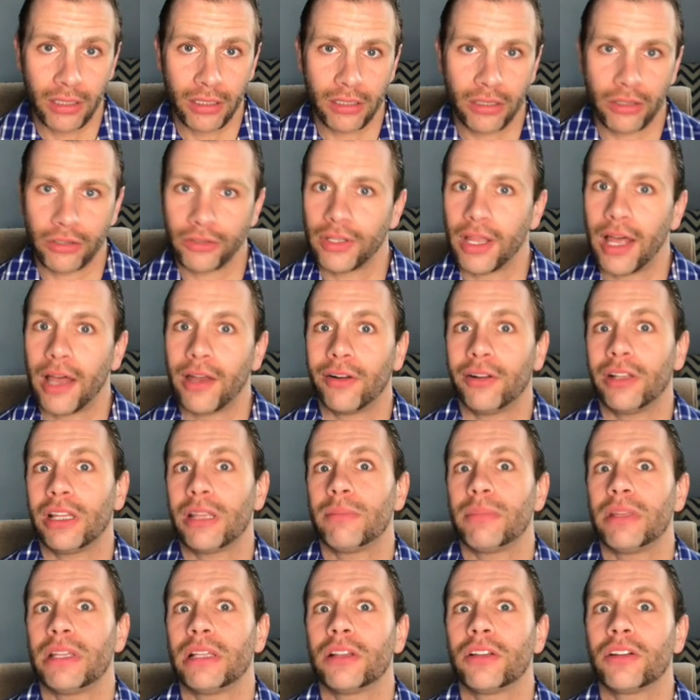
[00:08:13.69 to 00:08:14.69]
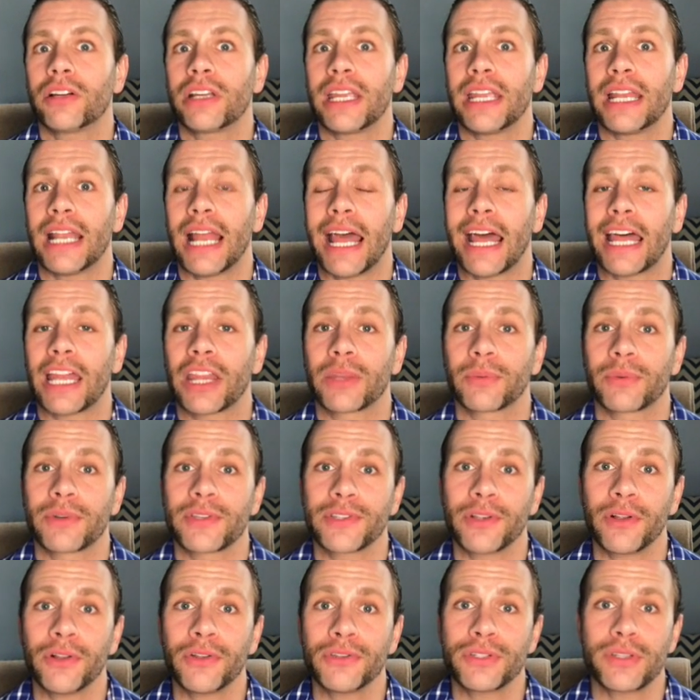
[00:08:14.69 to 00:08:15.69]
You'll not only be looking at the
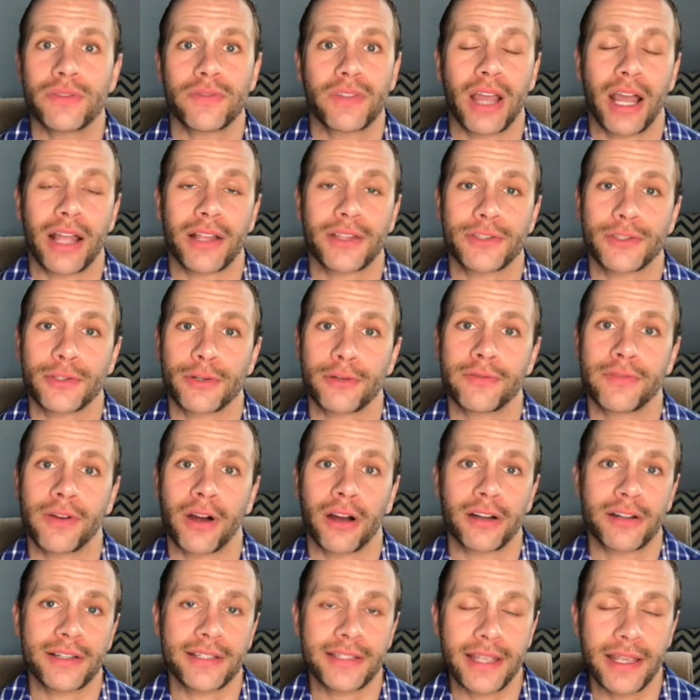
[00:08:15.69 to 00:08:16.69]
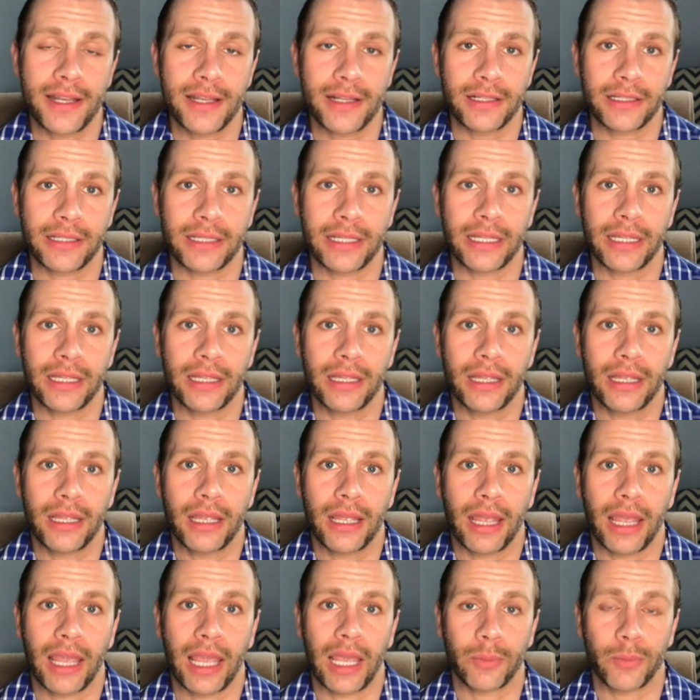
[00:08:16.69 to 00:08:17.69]
results you've gotten so far aesthetically
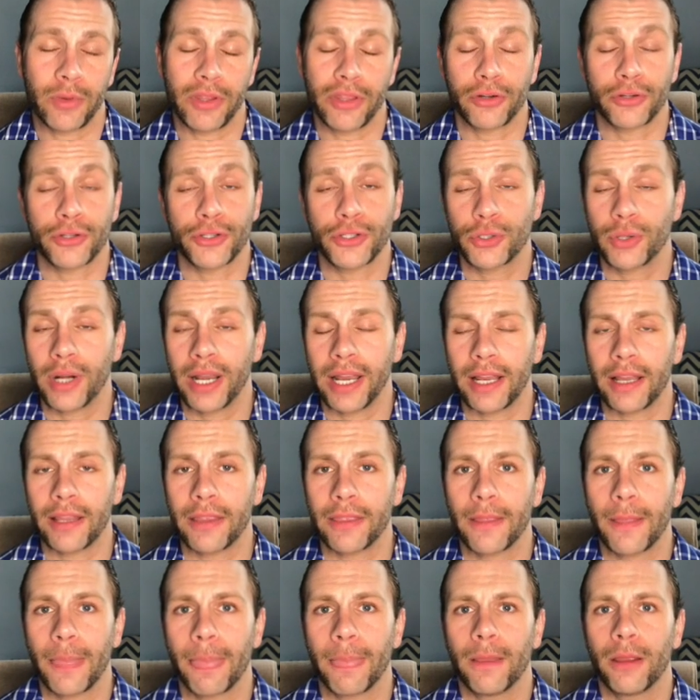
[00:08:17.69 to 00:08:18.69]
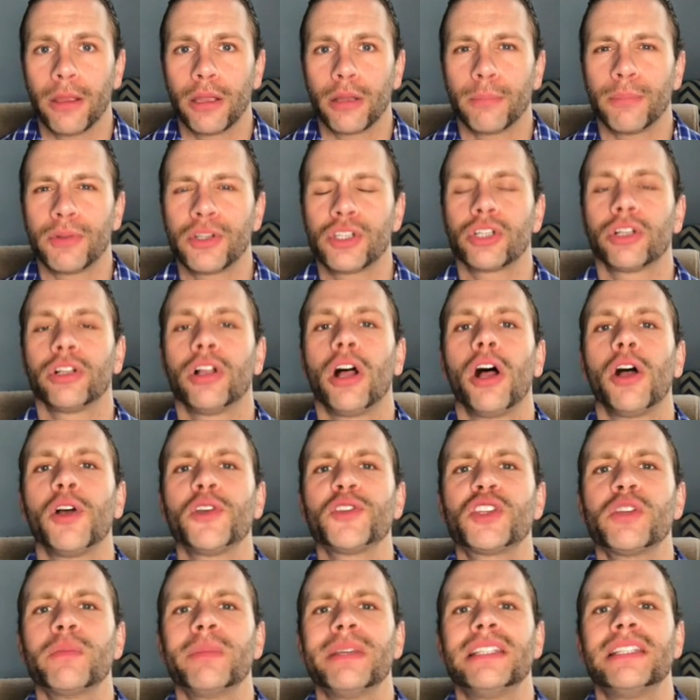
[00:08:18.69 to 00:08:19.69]
and with your strength, but you'll
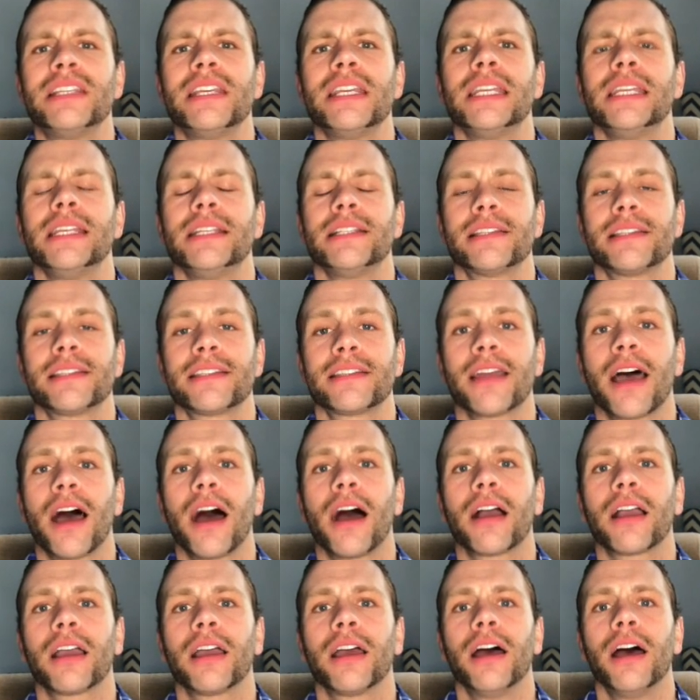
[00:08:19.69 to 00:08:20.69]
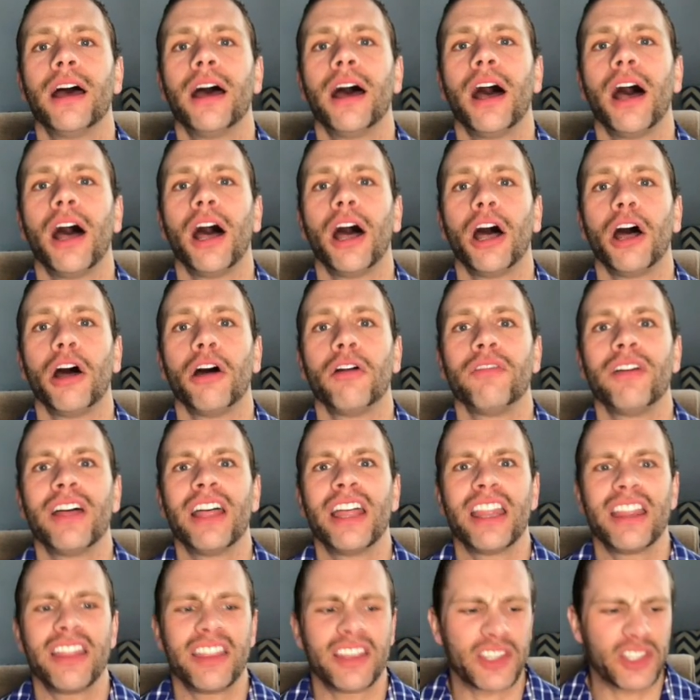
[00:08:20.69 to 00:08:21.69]
also be taking stock of
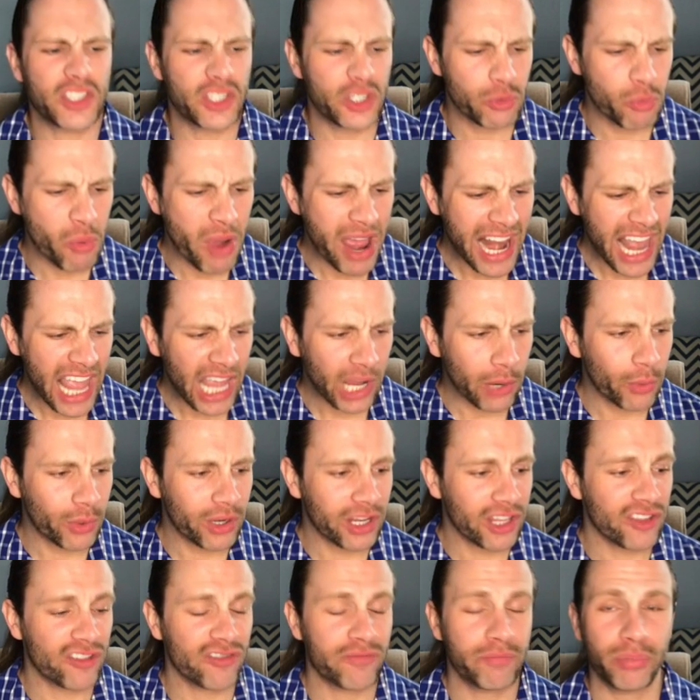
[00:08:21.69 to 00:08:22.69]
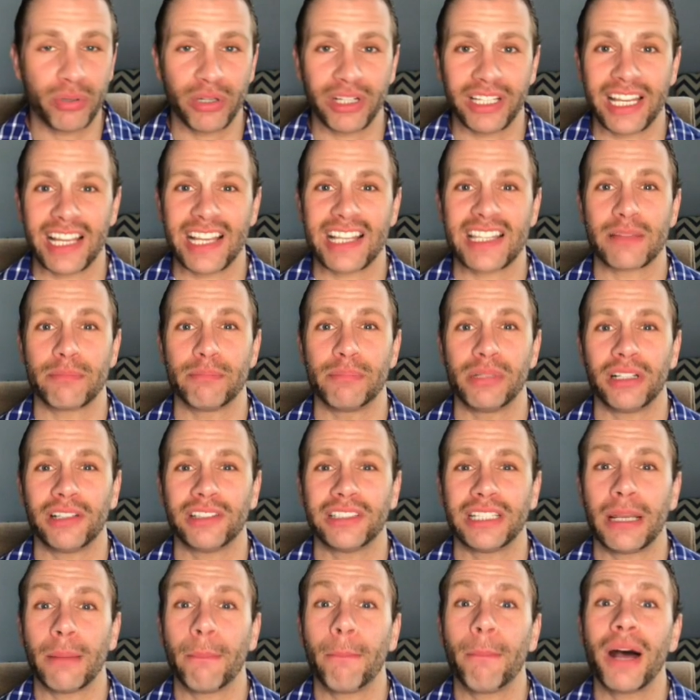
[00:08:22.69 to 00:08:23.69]
the sweat equity you've put into
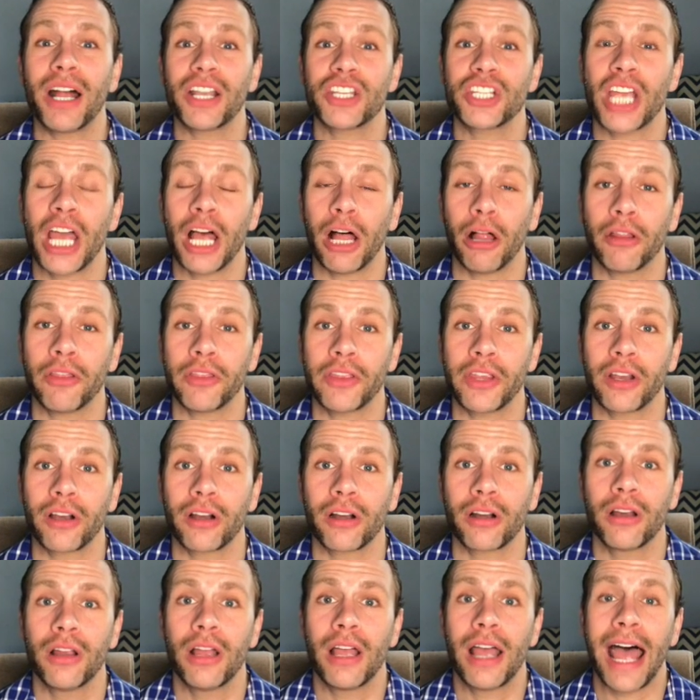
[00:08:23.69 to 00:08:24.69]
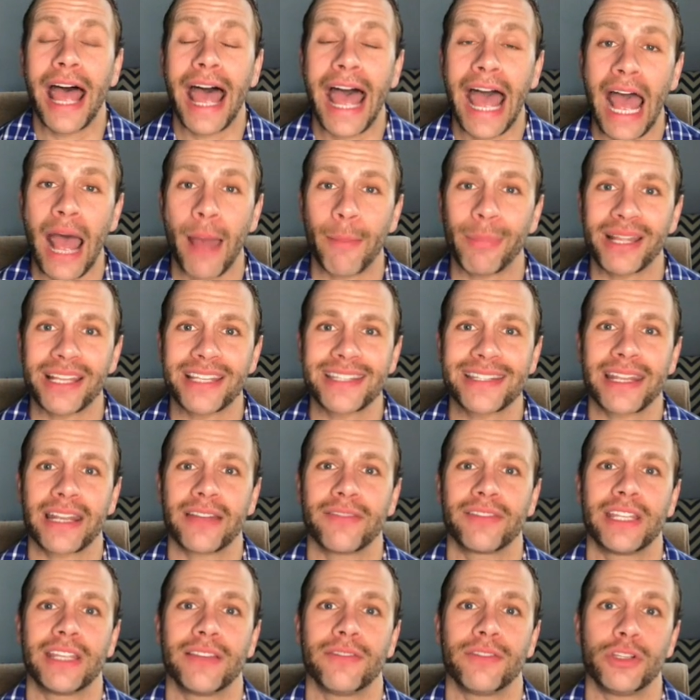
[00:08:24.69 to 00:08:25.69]
building much healthier habits that
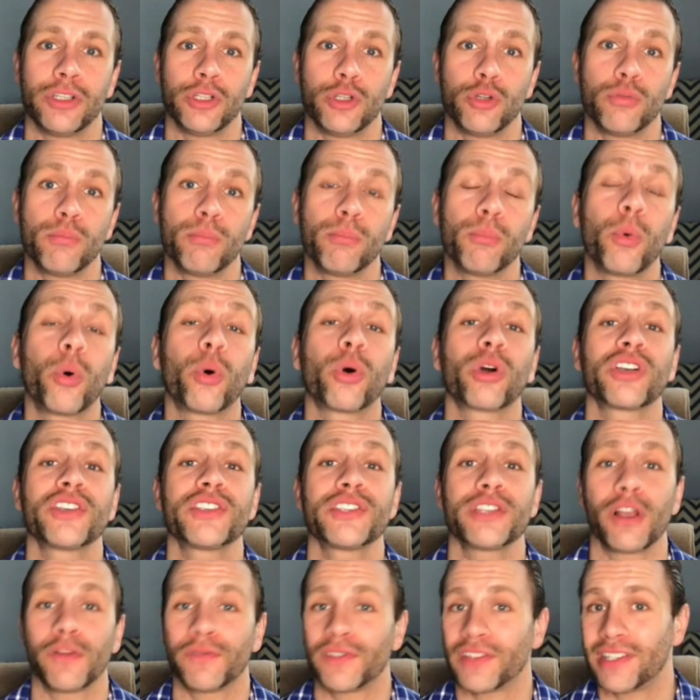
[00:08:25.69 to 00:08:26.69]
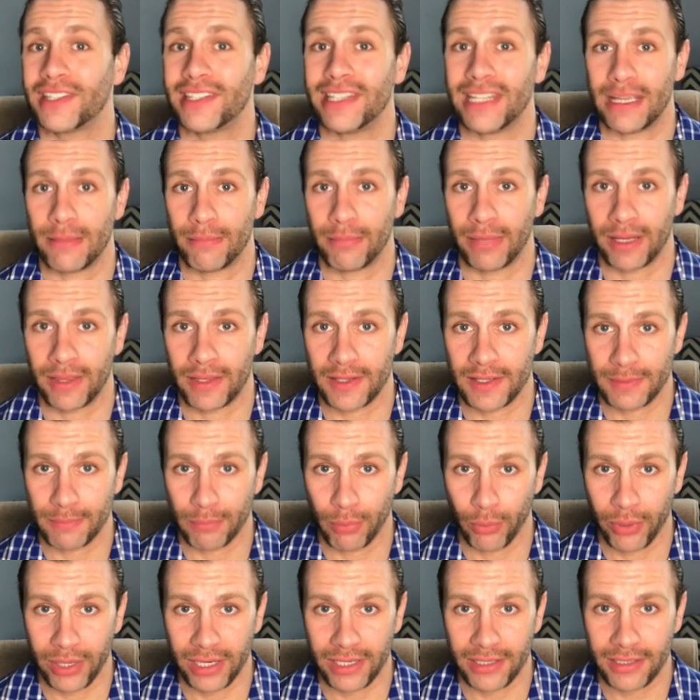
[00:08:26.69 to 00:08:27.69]
have given you more self-esteem by this
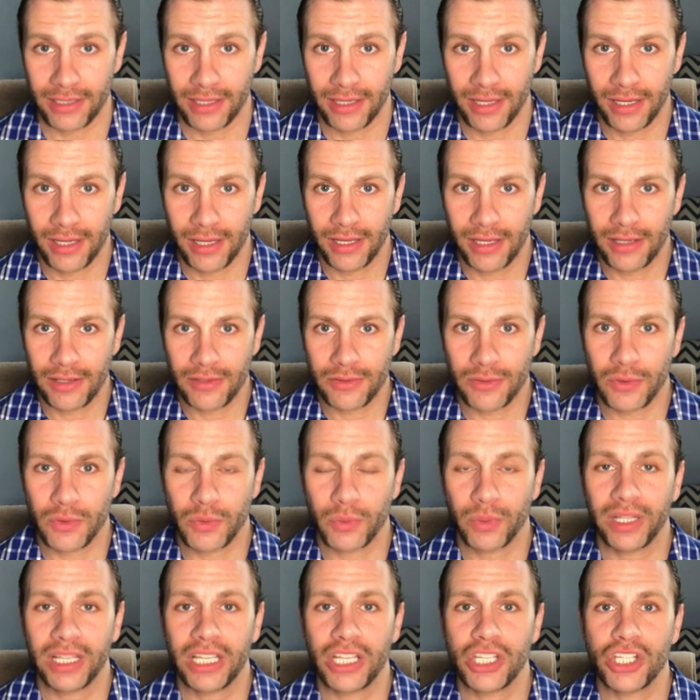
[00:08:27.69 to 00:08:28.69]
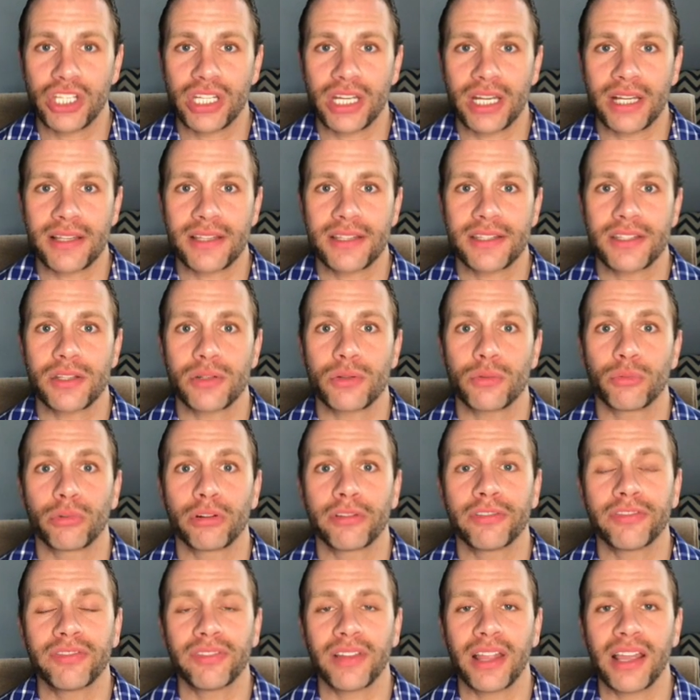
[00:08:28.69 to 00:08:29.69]
point. So it's really a chance to
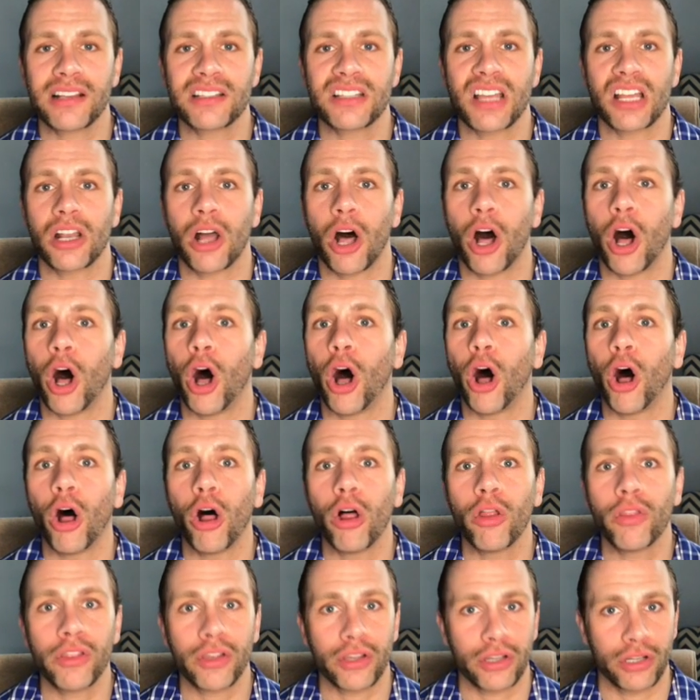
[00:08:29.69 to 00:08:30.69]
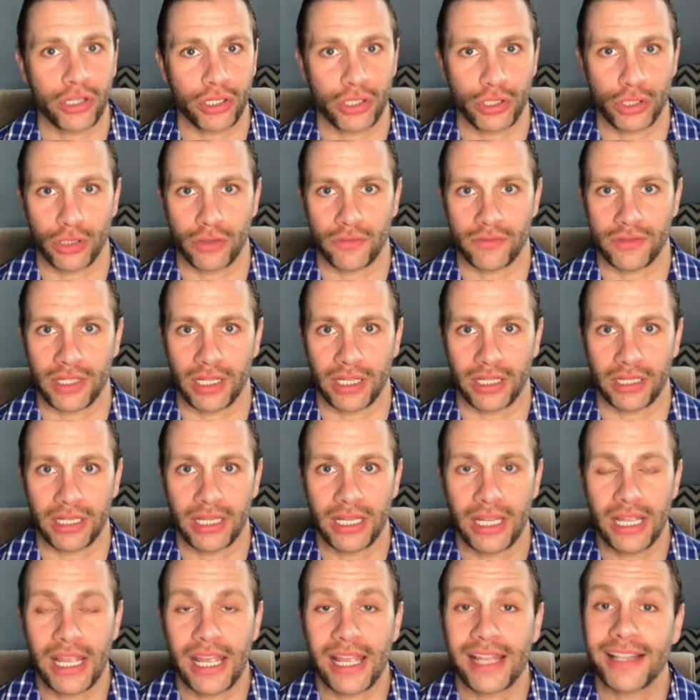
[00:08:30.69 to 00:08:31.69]
reflect on all the good you've done
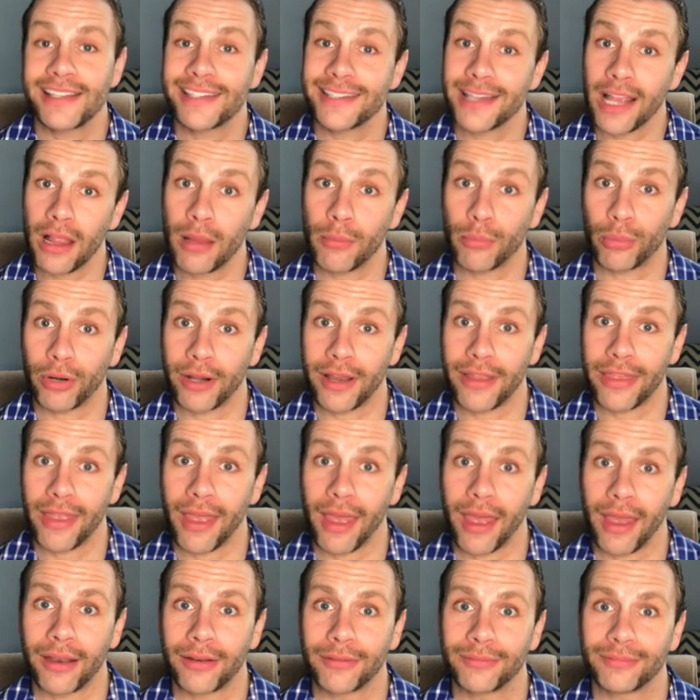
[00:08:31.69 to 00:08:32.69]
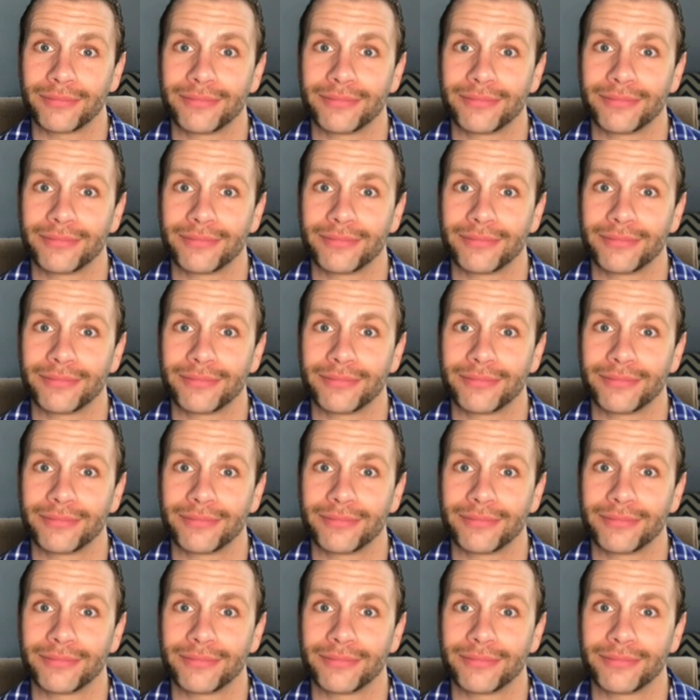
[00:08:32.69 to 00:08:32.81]
and celebrate that.